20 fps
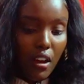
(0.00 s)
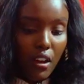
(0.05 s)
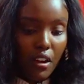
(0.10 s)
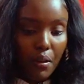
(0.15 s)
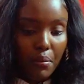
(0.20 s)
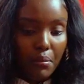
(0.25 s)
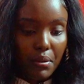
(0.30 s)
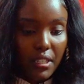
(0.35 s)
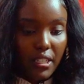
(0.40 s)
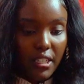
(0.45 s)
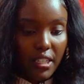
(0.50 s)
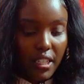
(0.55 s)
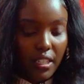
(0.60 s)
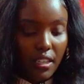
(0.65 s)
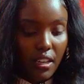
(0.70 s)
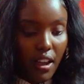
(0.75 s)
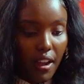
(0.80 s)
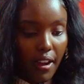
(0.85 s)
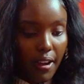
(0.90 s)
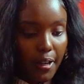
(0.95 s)

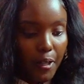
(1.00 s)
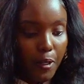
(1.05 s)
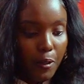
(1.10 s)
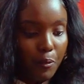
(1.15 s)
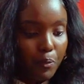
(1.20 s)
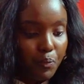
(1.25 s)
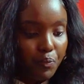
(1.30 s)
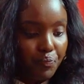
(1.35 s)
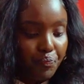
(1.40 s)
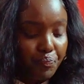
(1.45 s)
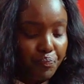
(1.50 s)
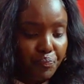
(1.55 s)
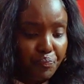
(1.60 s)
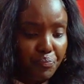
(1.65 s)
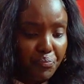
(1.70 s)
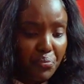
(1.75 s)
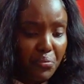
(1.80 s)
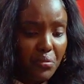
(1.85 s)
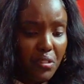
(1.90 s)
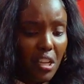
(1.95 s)
completely. Um,
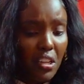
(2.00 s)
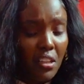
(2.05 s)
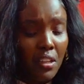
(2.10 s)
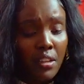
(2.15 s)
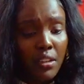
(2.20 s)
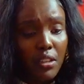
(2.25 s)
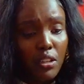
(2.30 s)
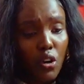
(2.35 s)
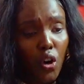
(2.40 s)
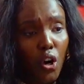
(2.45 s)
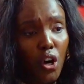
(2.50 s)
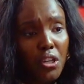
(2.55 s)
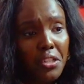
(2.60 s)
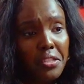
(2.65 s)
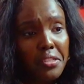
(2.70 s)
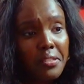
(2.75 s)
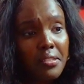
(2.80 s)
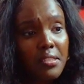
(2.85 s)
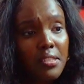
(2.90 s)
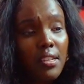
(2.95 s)

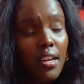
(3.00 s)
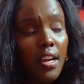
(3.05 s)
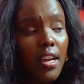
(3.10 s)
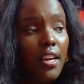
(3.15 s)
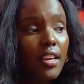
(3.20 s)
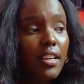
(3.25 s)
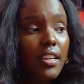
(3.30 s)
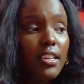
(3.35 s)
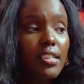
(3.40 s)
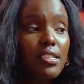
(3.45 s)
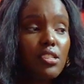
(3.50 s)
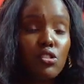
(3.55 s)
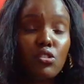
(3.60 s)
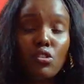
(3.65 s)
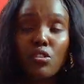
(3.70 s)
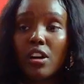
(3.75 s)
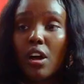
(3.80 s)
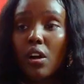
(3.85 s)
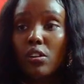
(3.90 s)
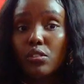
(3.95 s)
cons is, you
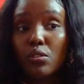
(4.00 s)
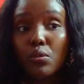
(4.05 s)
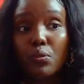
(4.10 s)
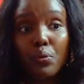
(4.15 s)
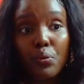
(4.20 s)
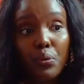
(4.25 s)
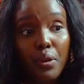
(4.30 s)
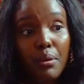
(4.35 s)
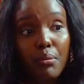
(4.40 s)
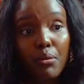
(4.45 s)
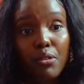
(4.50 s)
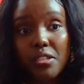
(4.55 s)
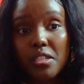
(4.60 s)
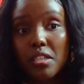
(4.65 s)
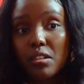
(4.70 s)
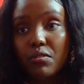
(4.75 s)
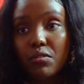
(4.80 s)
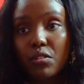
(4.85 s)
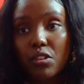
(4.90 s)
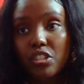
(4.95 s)
know, now you're way more
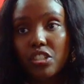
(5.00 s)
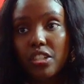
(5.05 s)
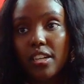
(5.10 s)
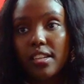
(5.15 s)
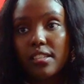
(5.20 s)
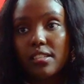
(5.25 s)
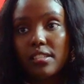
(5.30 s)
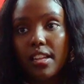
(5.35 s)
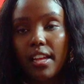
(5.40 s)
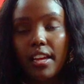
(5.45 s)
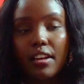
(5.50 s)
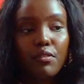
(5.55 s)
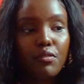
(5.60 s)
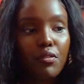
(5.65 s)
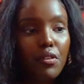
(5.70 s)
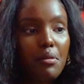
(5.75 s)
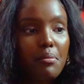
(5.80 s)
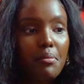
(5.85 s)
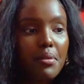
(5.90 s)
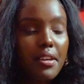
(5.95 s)
self-conscious. Like
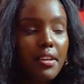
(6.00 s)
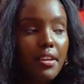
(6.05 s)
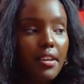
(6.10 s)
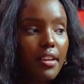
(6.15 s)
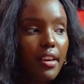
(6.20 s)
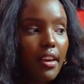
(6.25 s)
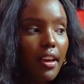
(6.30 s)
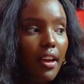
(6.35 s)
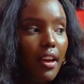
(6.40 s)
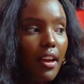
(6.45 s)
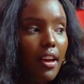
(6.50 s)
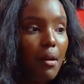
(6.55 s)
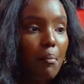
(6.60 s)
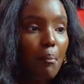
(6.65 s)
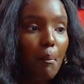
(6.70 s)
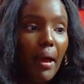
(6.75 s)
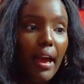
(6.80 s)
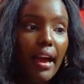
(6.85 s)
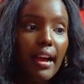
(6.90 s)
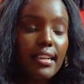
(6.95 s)
for me,
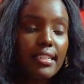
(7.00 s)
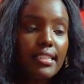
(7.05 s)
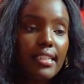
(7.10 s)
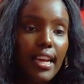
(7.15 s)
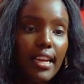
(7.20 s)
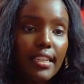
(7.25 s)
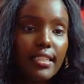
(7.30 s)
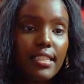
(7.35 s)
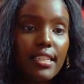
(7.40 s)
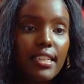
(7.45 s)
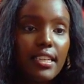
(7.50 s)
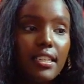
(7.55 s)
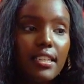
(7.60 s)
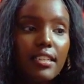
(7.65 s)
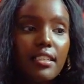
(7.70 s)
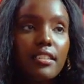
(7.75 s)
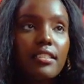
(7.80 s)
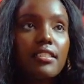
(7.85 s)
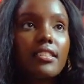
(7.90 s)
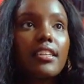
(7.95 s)
my
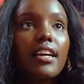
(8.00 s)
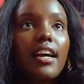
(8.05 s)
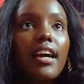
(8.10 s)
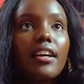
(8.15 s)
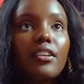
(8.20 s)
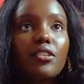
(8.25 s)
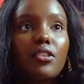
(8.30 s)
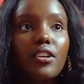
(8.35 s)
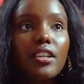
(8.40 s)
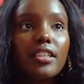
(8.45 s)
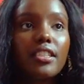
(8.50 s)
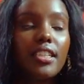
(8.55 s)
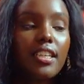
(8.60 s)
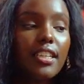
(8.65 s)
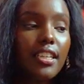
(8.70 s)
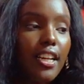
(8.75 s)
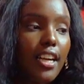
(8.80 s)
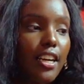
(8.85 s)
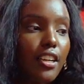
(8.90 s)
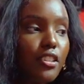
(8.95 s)
anxiety
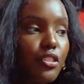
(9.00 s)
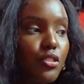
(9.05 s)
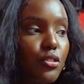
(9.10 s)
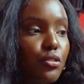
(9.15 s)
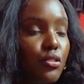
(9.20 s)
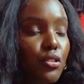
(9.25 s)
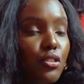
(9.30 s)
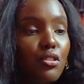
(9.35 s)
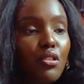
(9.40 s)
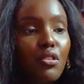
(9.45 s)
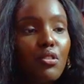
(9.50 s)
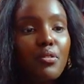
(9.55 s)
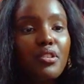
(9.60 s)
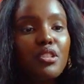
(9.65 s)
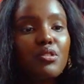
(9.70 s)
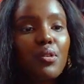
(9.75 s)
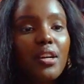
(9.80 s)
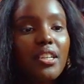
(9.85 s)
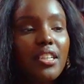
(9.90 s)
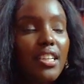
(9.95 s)
skyrocketed. Like, you know, you're
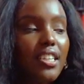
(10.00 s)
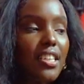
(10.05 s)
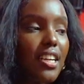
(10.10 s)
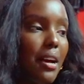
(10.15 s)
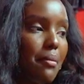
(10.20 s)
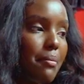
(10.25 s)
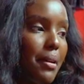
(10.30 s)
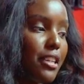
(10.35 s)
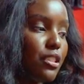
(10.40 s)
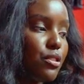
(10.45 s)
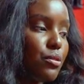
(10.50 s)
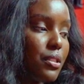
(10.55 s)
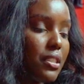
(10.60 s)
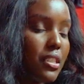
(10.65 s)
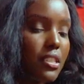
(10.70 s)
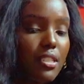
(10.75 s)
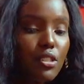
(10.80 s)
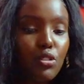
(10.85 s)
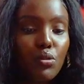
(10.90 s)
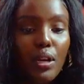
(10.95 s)
always wondering, am I doing
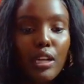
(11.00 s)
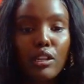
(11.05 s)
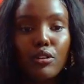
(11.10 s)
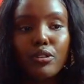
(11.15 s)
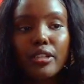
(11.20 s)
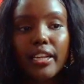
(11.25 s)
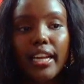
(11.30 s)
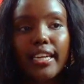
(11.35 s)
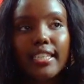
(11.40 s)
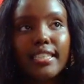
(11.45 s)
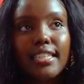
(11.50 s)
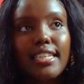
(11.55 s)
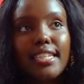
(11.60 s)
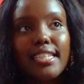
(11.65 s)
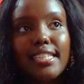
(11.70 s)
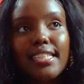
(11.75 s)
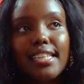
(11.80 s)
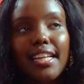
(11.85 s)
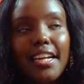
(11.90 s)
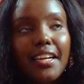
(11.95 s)
this? Do I look like
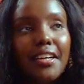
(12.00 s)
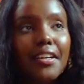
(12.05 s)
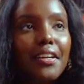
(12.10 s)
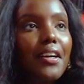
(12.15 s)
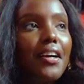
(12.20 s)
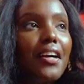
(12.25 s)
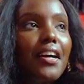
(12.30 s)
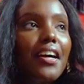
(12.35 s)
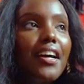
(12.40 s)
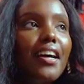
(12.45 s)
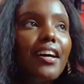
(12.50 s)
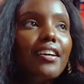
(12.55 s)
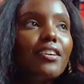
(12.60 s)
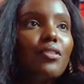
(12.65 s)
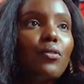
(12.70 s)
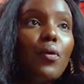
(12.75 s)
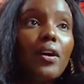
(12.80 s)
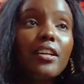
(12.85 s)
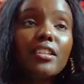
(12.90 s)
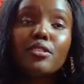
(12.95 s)
this? Like,
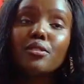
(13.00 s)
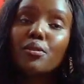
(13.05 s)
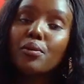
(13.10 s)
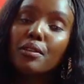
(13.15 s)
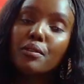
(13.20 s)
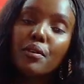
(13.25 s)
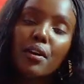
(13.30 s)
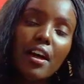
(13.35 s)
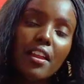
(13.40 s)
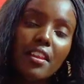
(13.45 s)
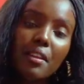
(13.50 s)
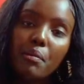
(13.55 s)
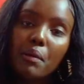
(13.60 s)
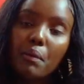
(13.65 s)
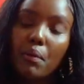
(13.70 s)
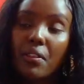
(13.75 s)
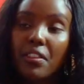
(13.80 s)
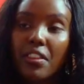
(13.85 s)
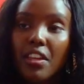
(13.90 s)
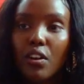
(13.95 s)
wondering what other
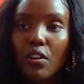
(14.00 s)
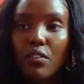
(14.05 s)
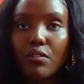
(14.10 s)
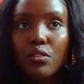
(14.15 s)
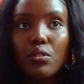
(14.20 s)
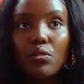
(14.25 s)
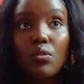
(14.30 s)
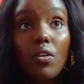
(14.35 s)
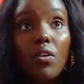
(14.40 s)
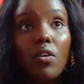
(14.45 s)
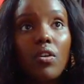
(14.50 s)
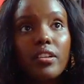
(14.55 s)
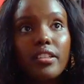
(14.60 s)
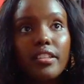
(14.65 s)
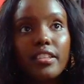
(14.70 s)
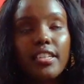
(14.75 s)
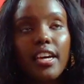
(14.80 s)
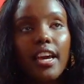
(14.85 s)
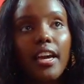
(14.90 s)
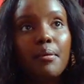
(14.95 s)
people think of you all
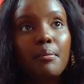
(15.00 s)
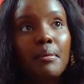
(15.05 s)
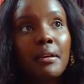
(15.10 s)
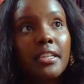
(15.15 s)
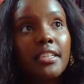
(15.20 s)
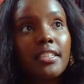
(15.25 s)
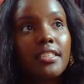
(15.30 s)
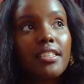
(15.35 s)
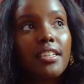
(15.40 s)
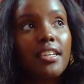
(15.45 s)
the time, and